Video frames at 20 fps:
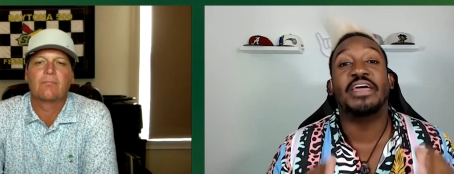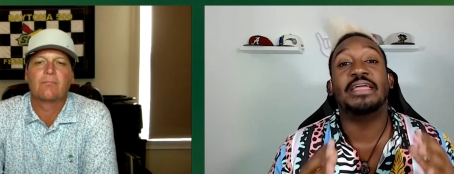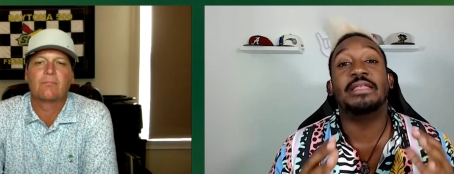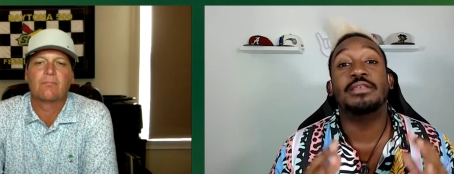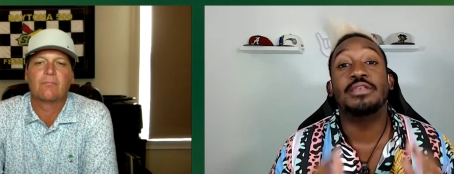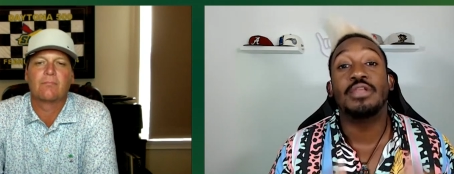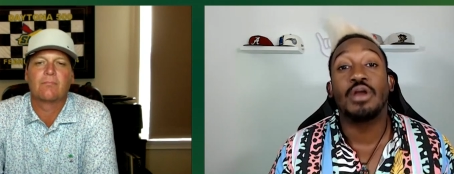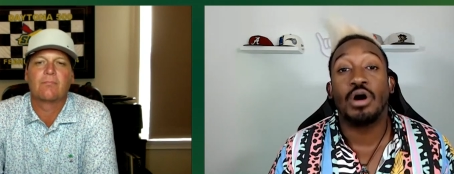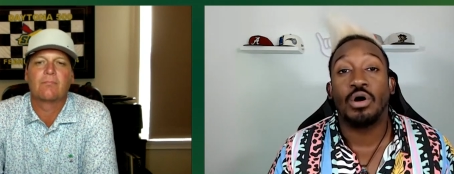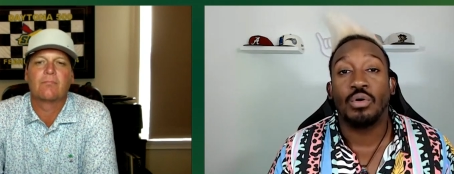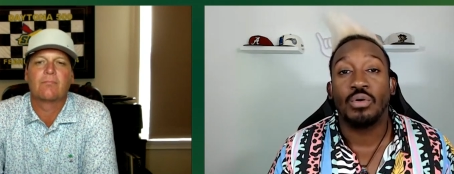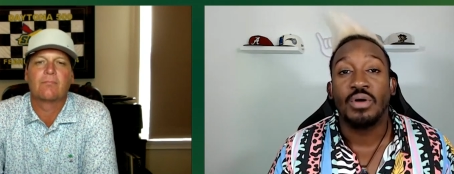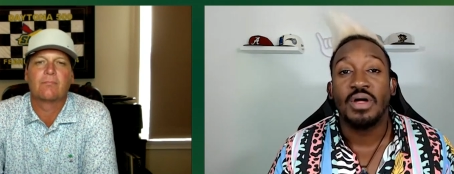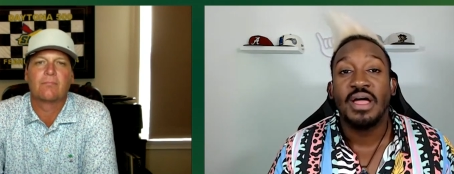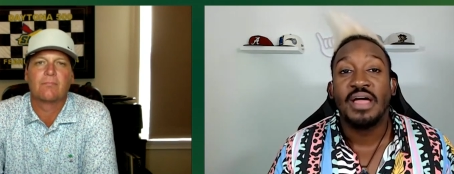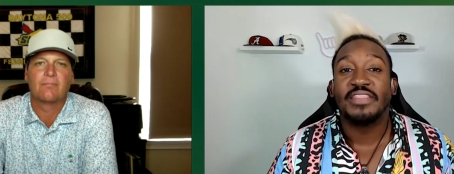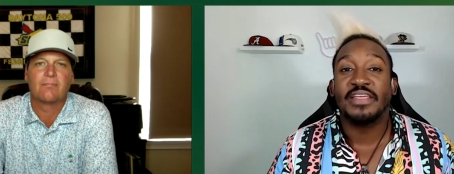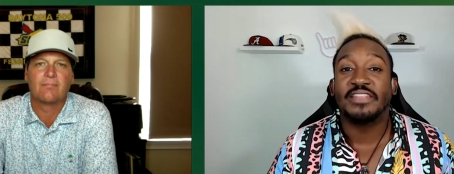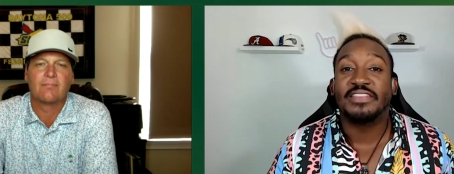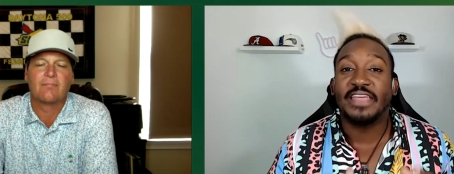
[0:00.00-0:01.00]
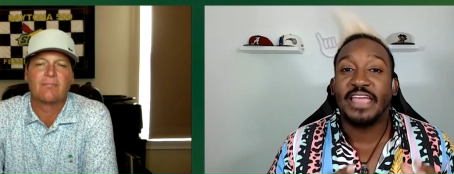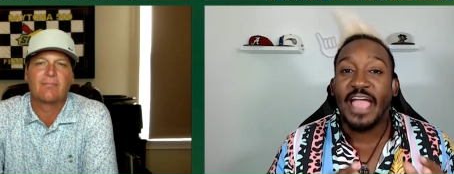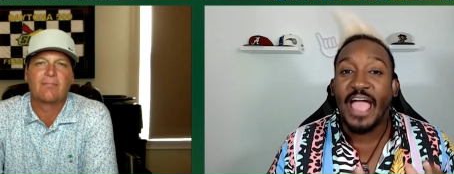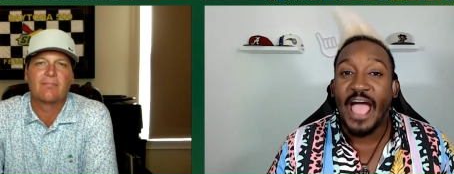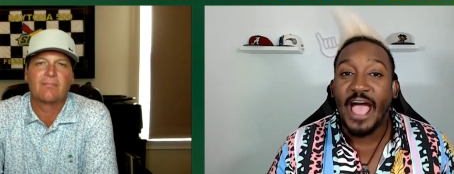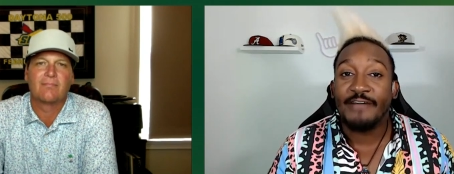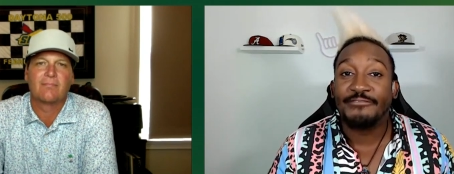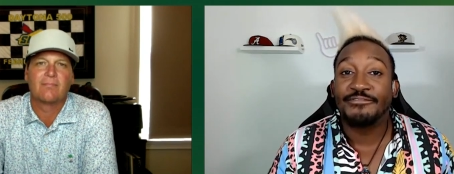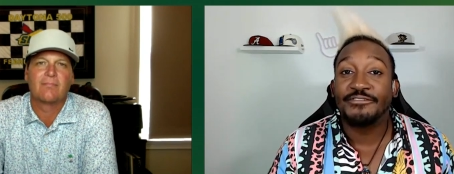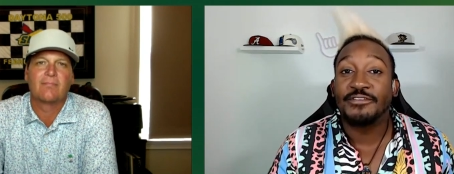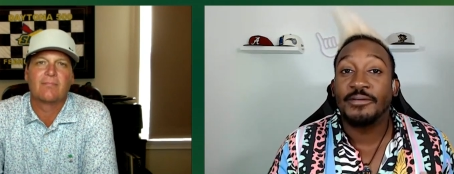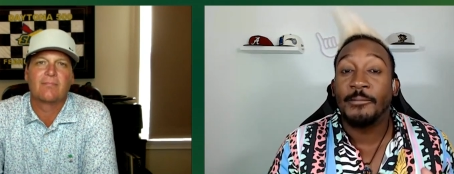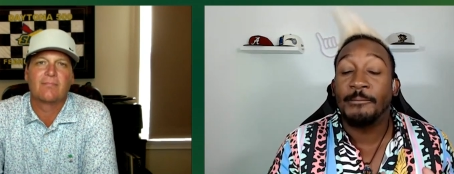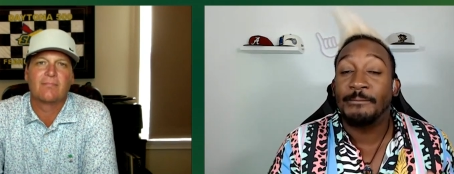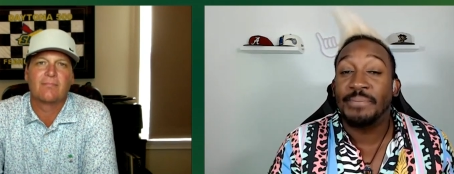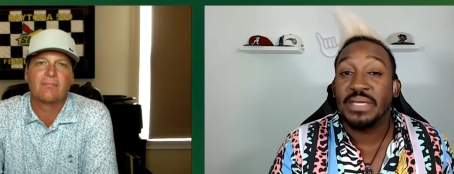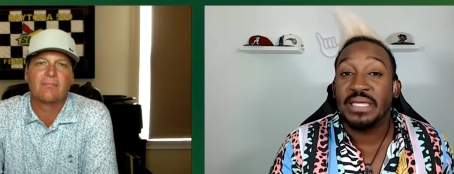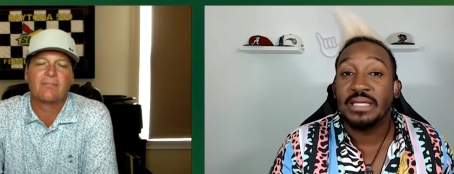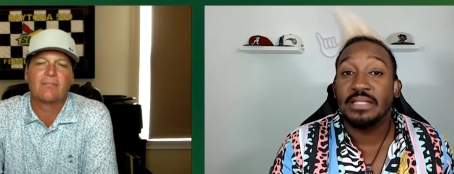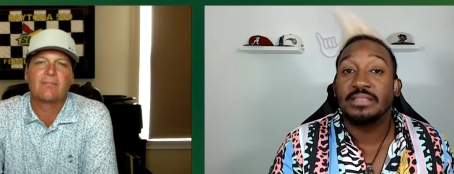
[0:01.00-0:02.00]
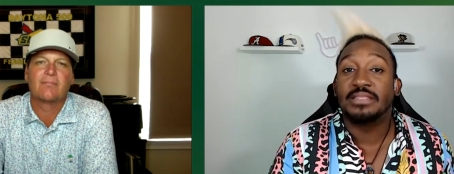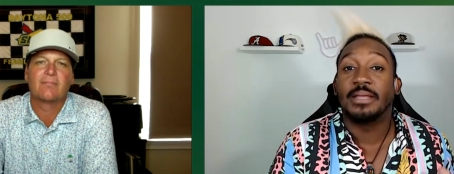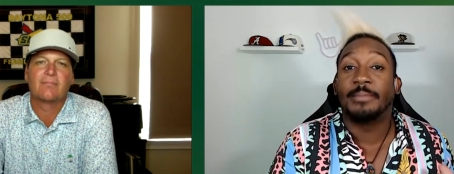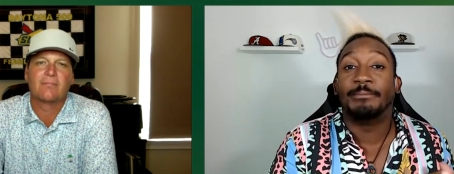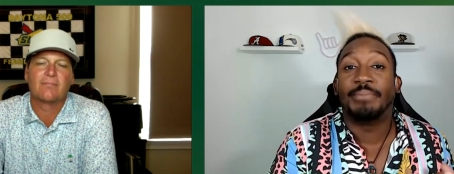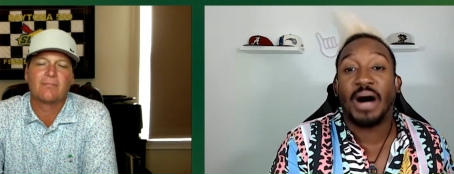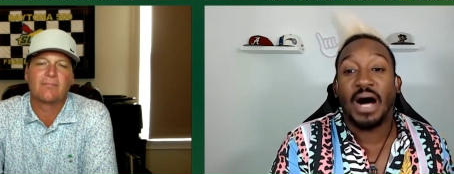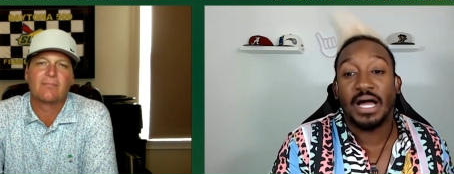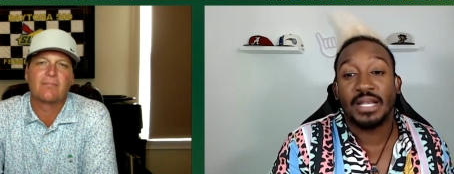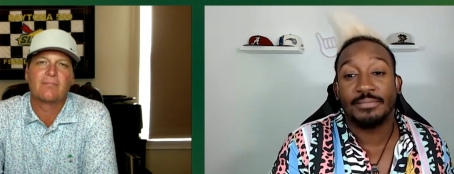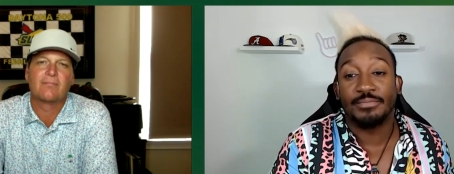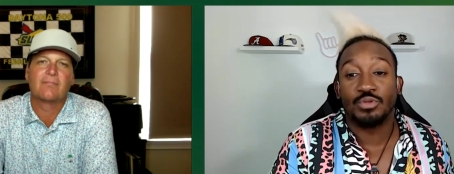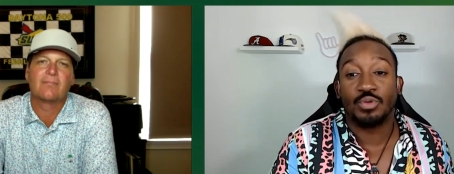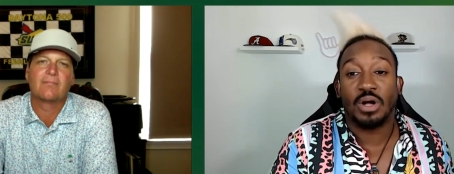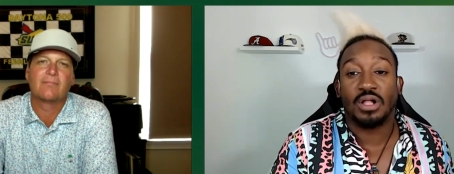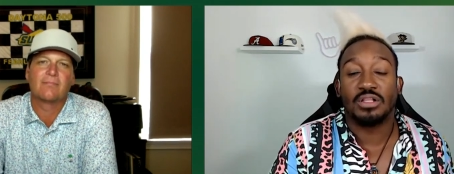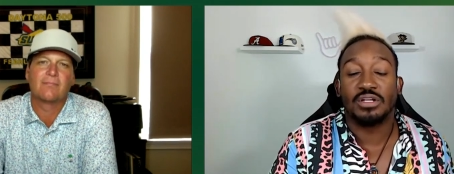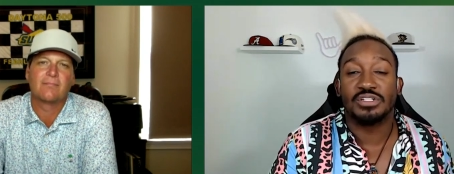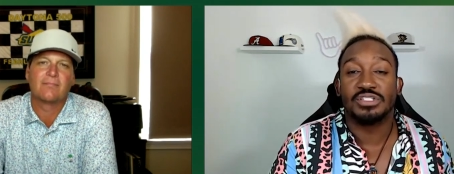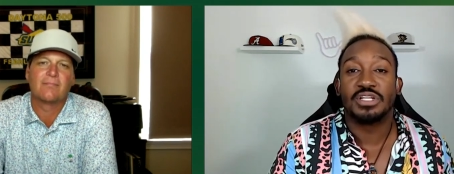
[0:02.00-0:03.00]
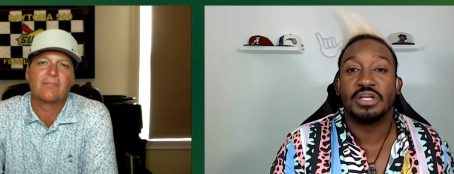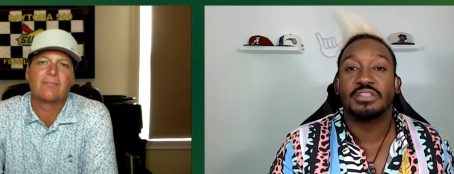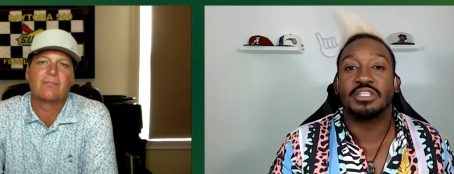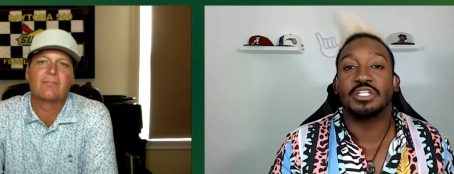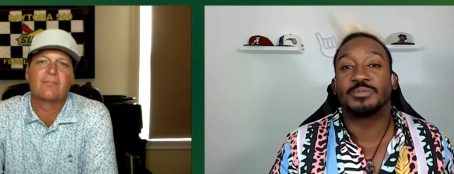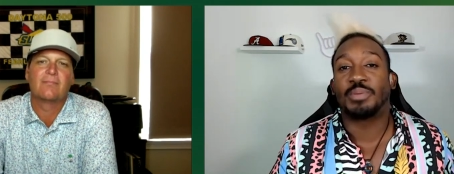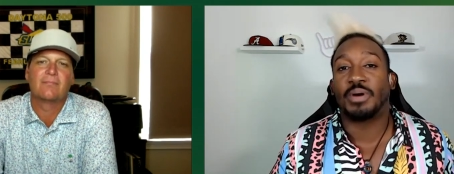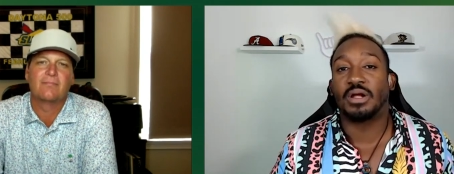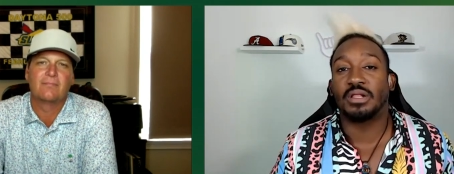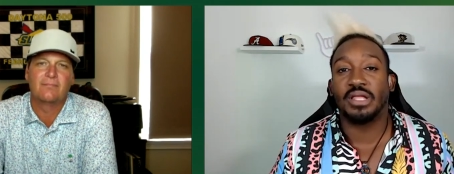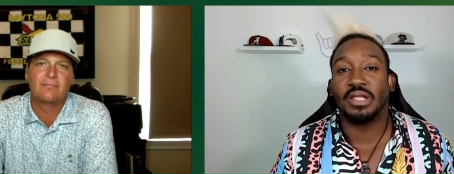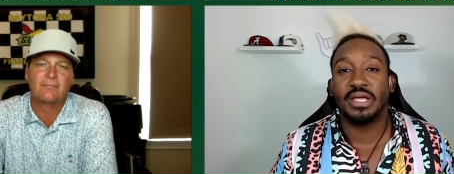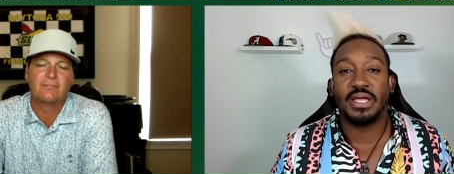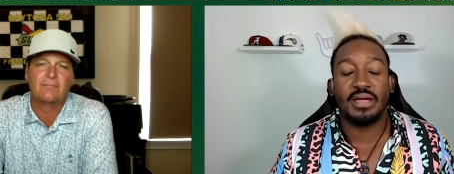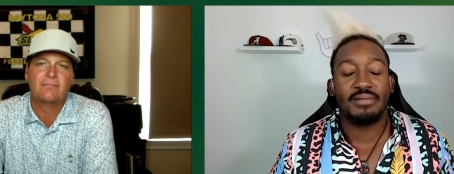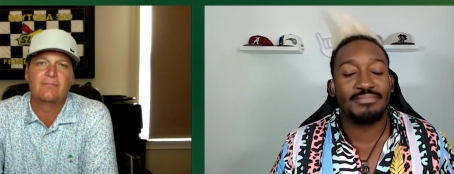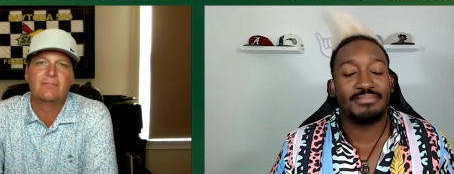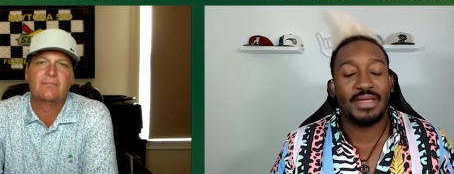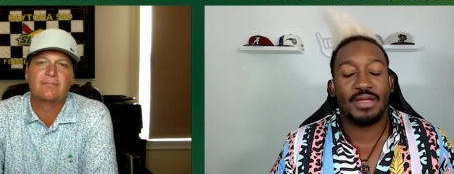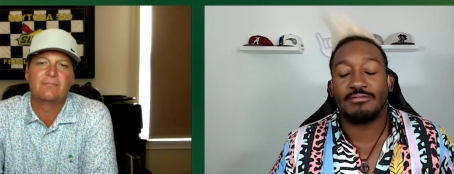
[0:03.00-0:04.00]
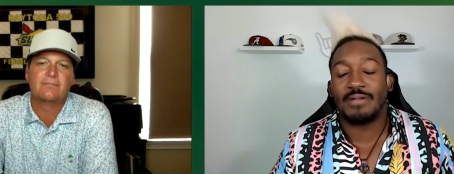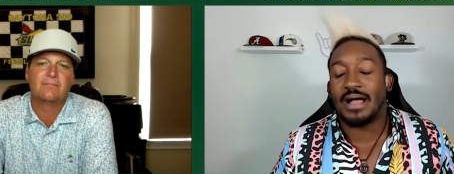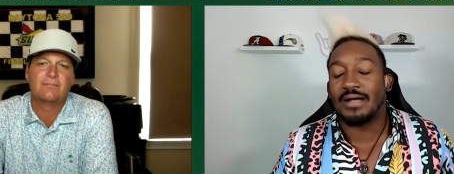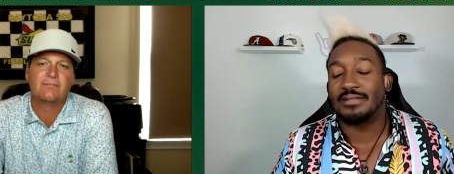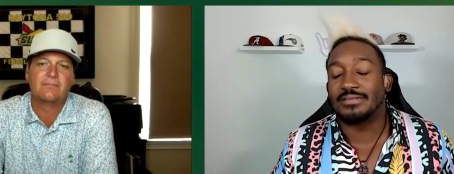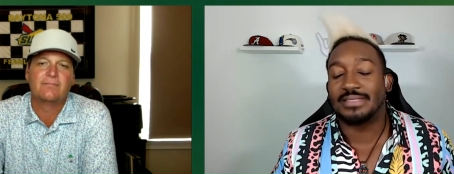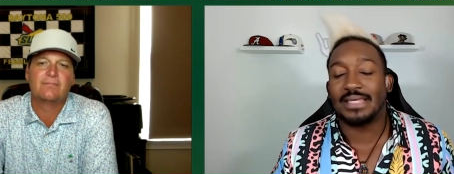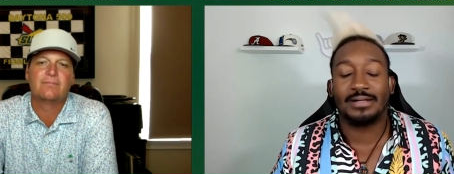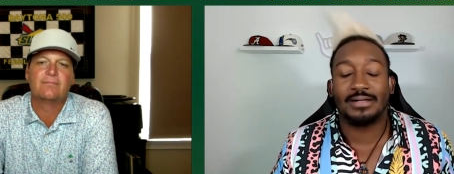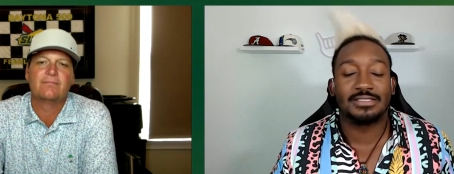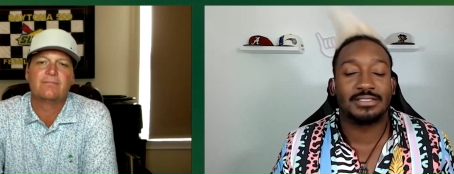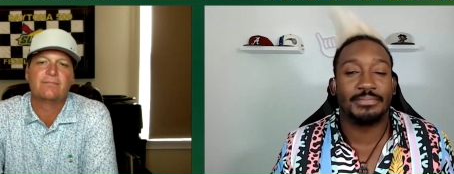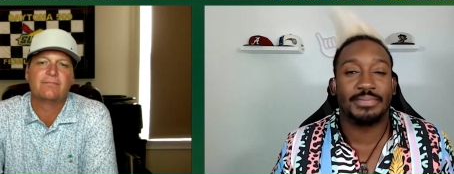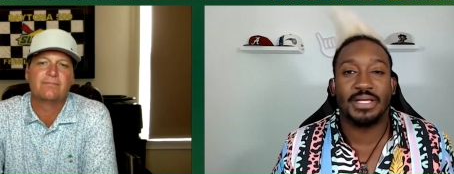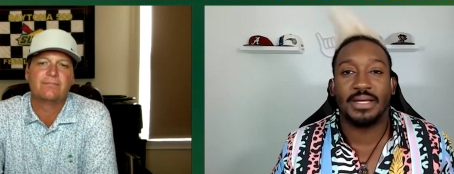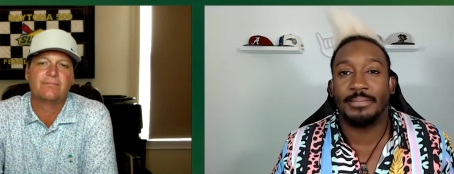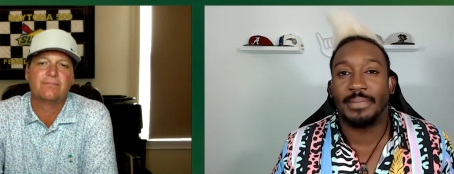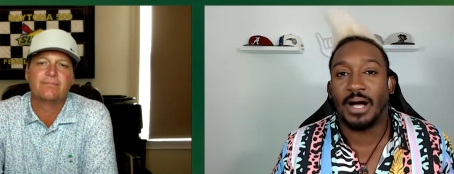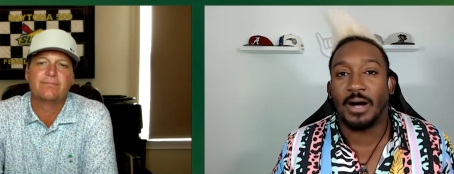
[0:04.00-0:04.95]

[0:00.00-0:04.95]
Speaker 1: They know that they have to beat the bottom dwellers. This parlay it rounds out to be